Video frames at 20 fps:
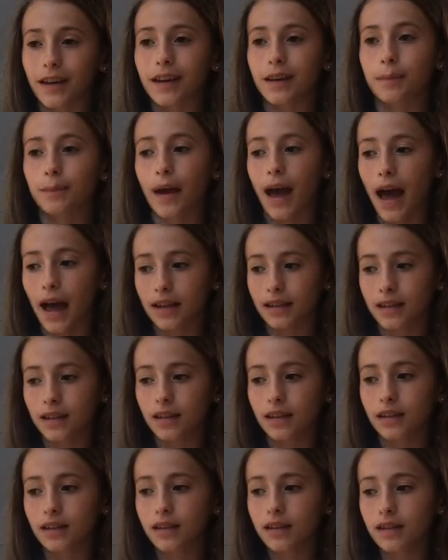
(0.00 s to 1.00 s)

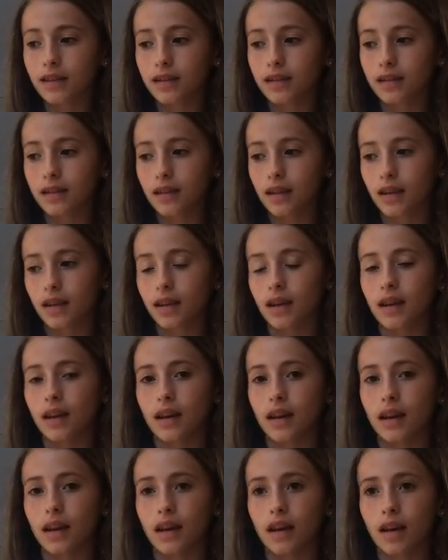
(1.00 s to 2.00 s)
patterns.
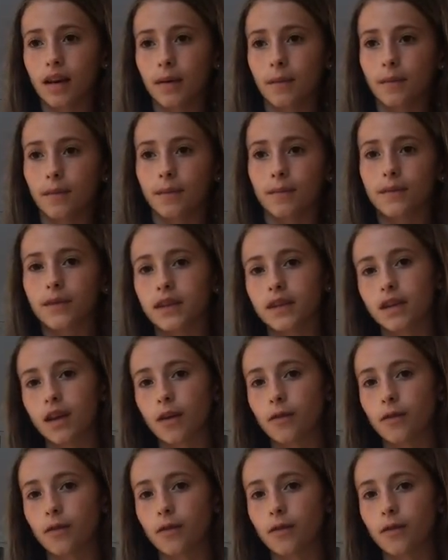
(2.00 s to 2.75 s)
So